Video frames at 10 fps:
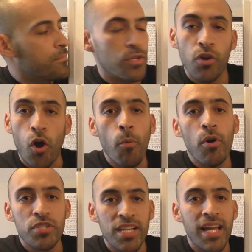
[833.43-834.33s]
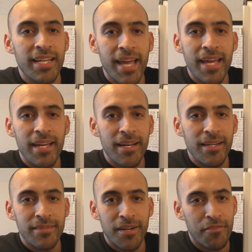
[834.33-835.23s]
You're almost like
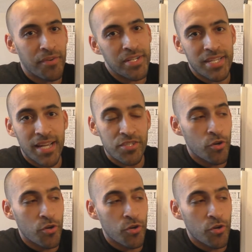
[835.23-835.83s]
a franchise.